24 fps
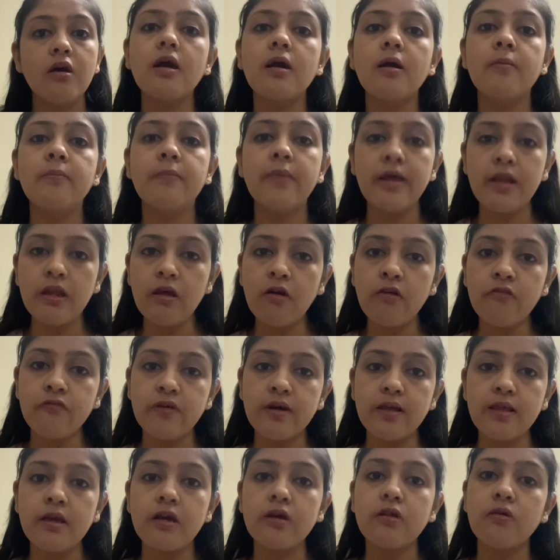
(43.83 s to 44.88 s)
Many of
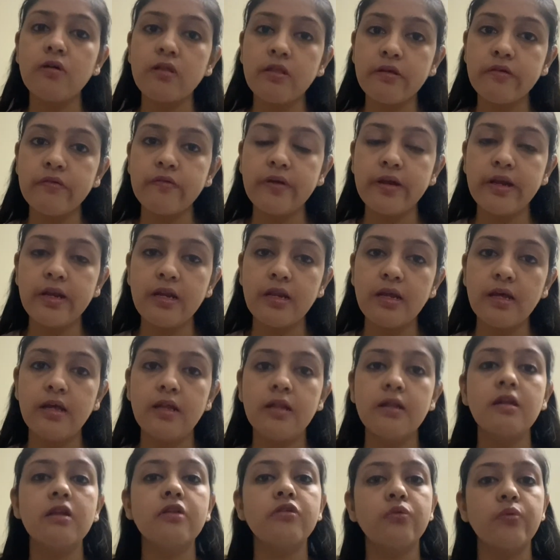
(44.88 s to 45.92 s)
us are also trained
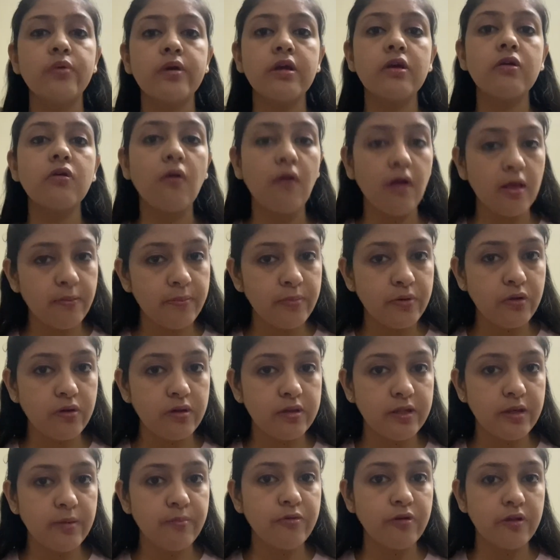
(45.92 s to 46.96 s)
in doing
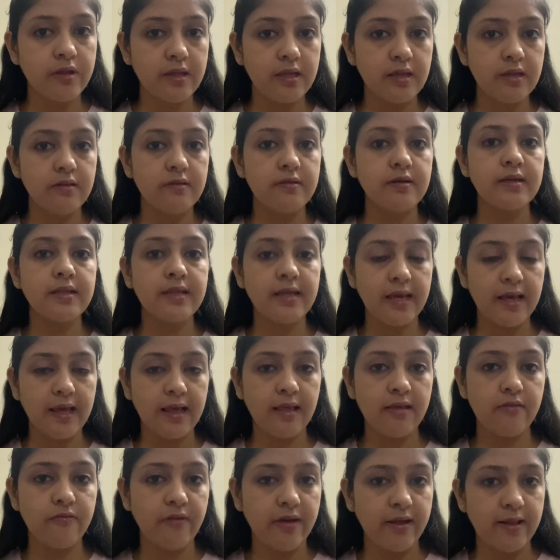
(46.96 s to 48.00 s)
cosmetology procedures
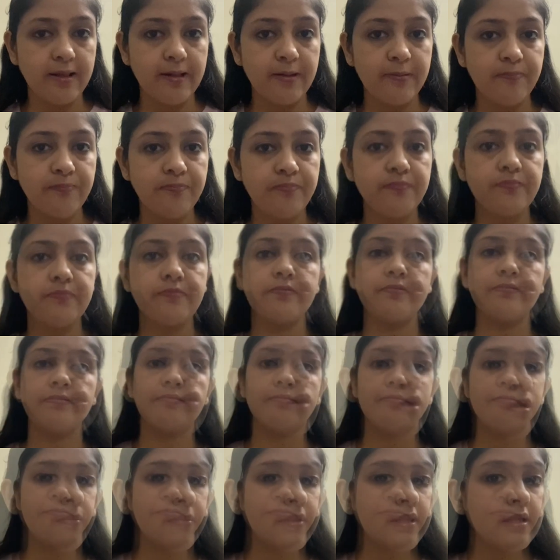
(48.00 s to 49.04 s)
as well. What are the
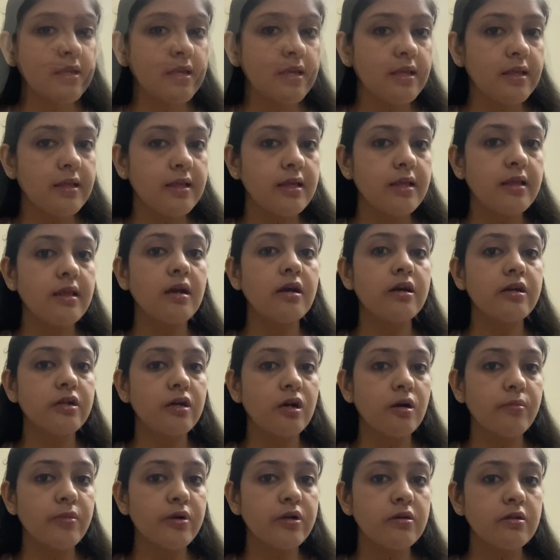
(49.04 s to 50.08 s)
common cases a
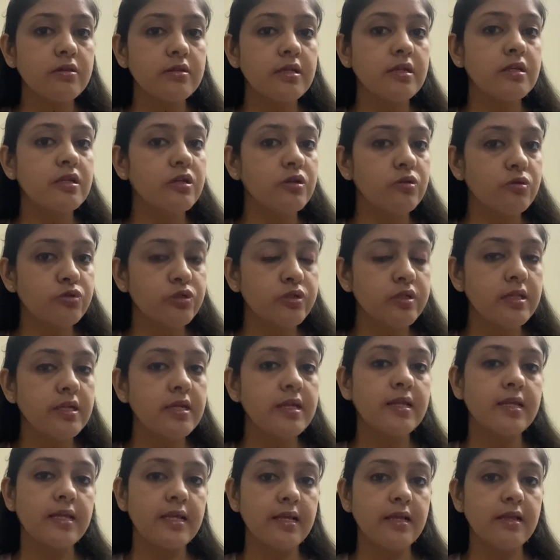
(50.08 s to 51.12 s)
dermatologist usually
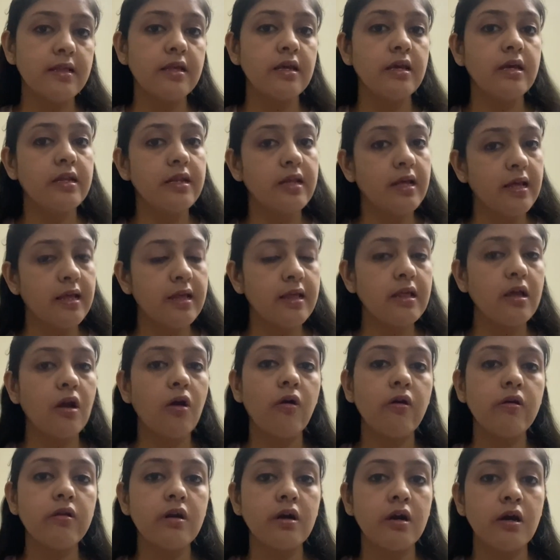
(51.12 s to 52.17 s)
sees in his
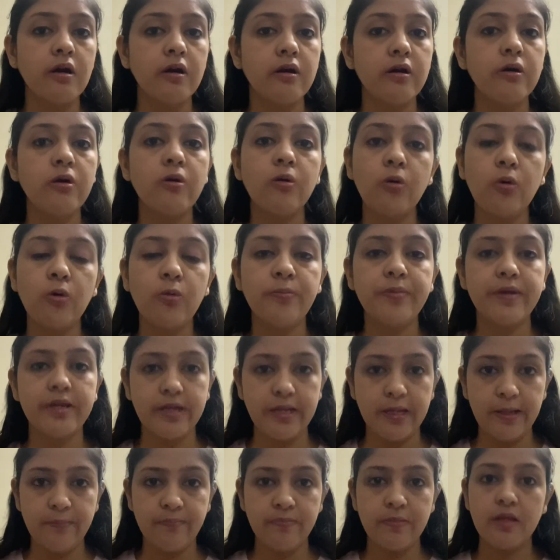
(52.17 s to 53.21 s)
or her
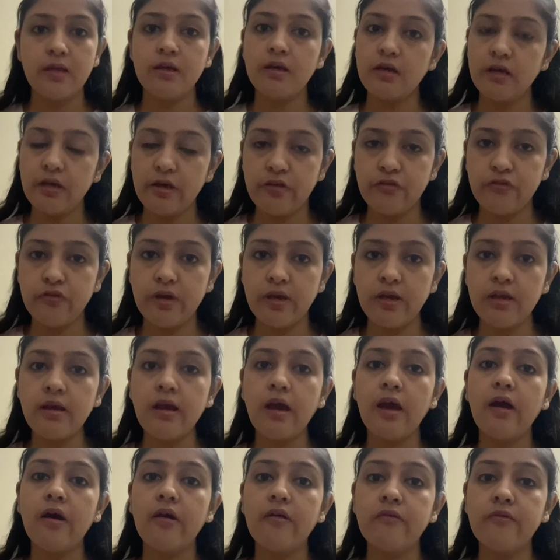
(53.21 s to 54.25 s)
OPD?
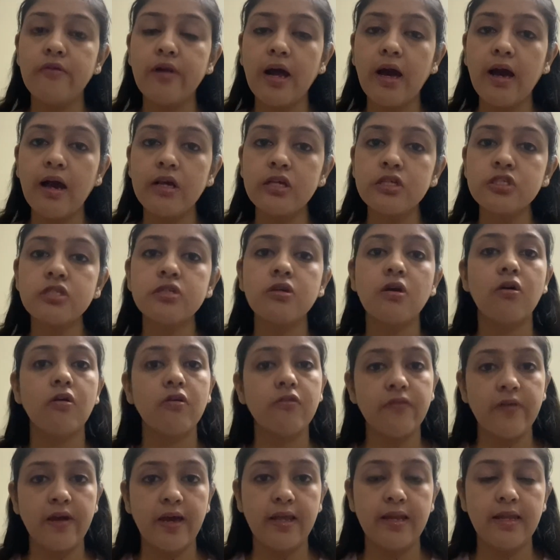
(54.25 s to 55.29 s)
Itching, rash
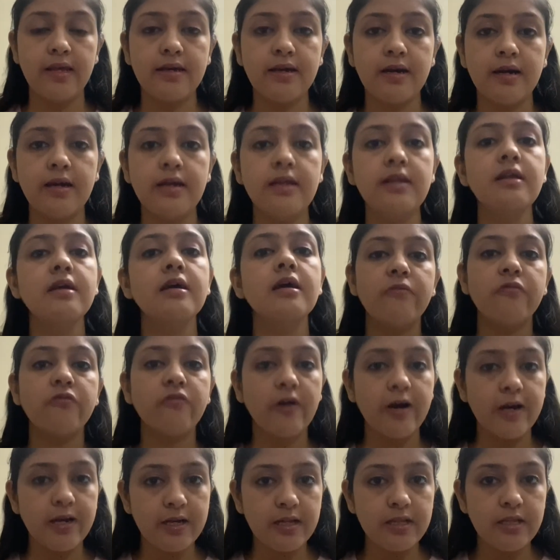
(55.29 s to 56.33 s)
of any kind,
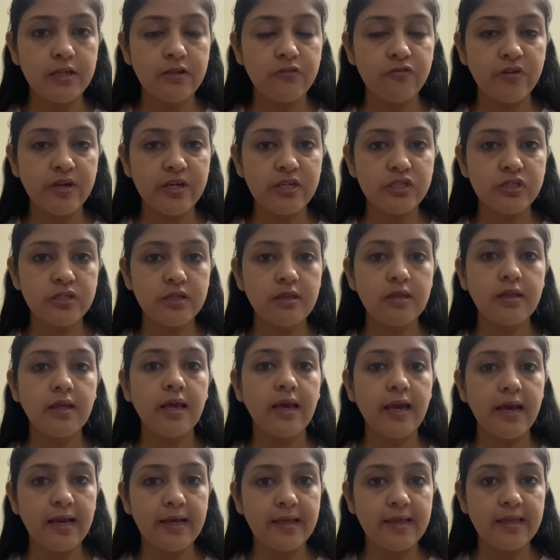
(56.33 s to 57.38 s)
fungal infections,
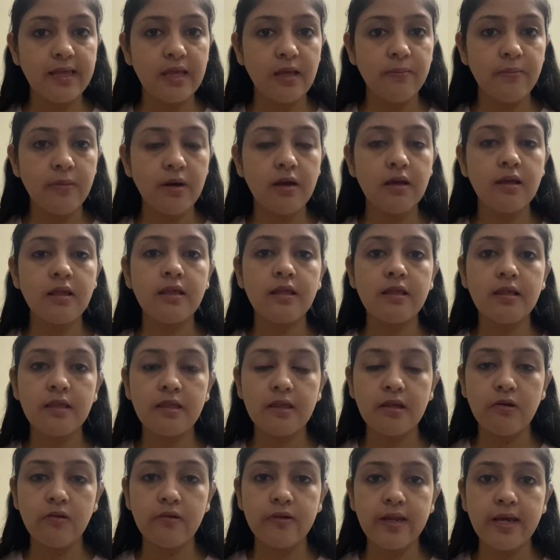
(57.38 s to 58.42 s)
eczema,
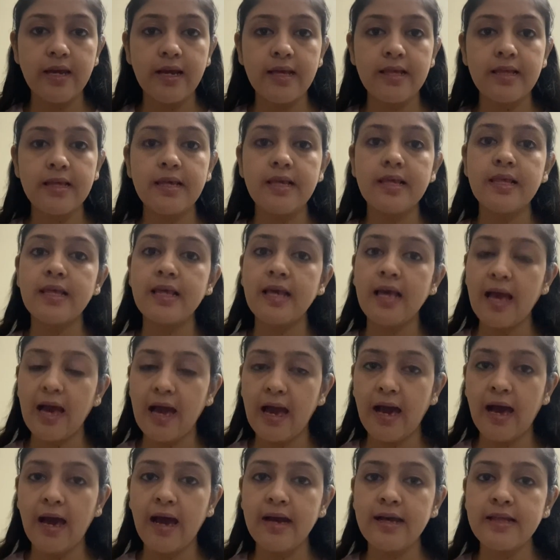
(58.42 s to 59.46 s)
psoriasis,
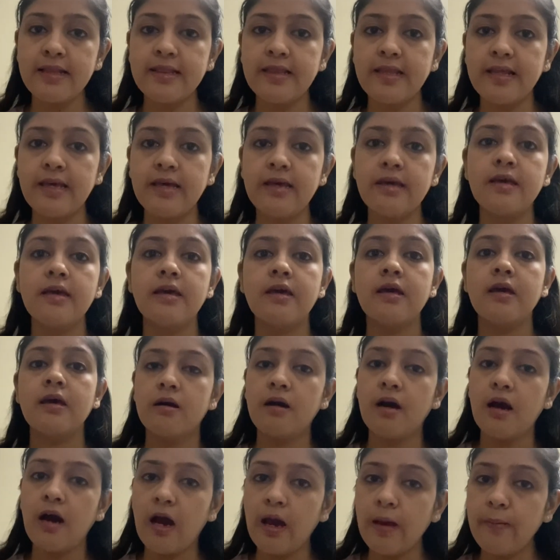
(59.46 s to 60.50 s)
acne,
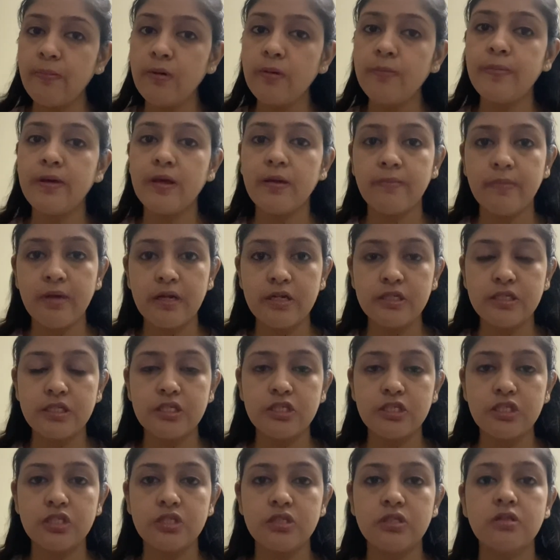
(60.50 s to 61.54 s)

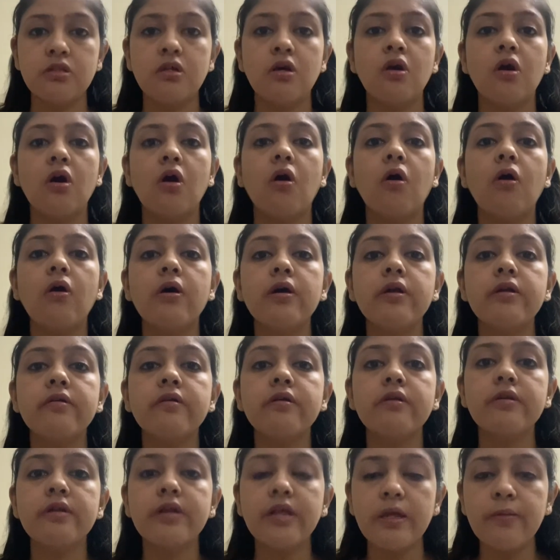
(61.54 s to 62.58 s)
hyperpigmentation or
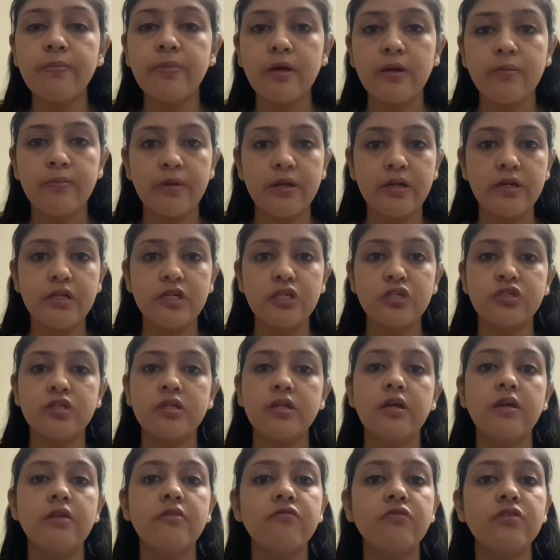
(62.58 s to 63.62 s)
depigmentation
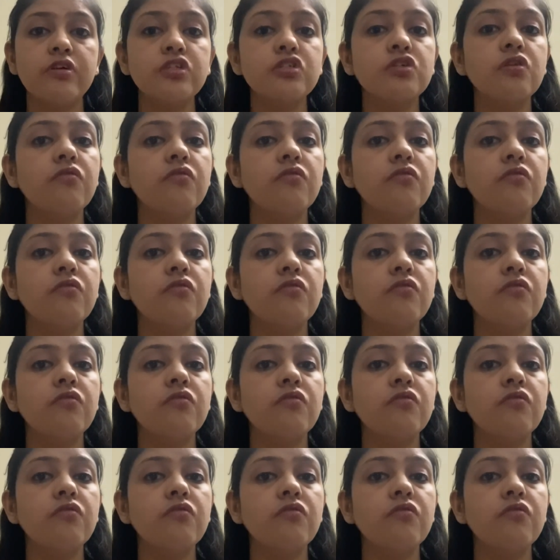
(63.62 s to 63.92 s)
in which